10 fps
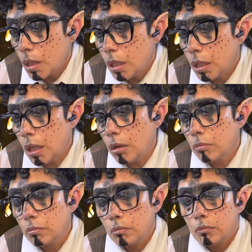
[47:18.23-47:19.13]
Yeah.
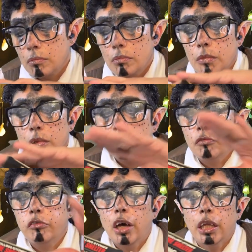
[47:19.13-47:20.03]

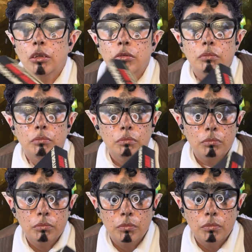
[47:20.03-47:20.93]
Final.
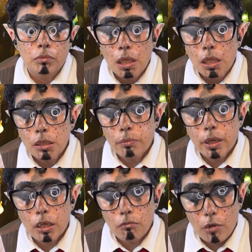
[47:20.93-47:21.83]

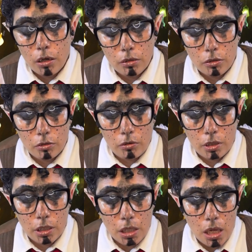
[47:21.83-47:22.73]
Speaking of Martin
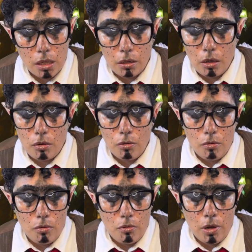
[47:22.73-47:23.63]
Scorsese, who
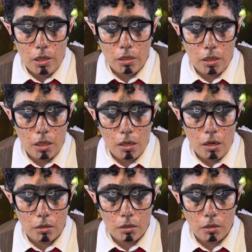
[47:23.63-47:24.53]
has a
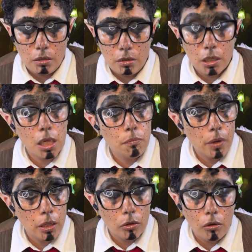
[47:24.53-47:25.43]
deep
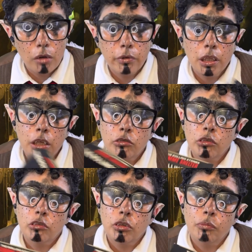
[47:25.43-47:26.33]
and long
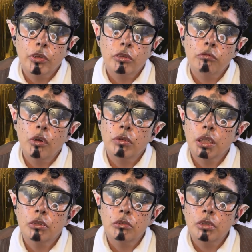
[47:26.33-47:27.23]
relationship with the Rolling
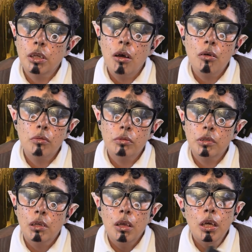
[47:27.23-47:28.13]
Stones,
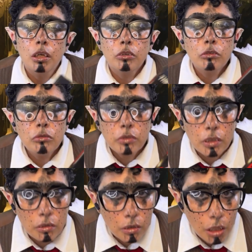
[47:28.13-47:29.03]

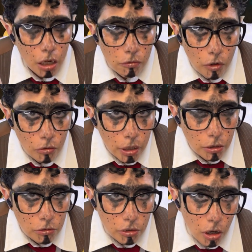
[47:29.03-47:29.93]
uses a lot of Rolling
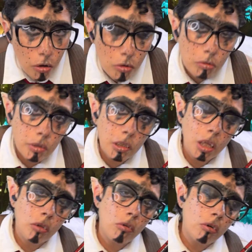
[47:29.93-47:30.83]
Stones
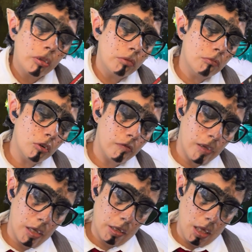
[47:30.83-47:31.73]
in all the
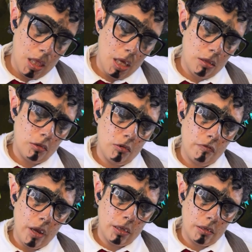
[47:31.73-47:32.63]
movies, and then
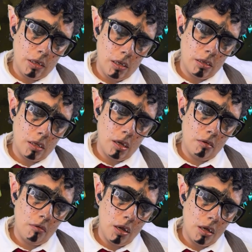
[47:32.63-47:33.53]
directed
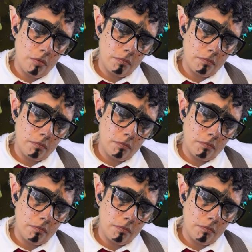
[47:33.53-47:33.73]
their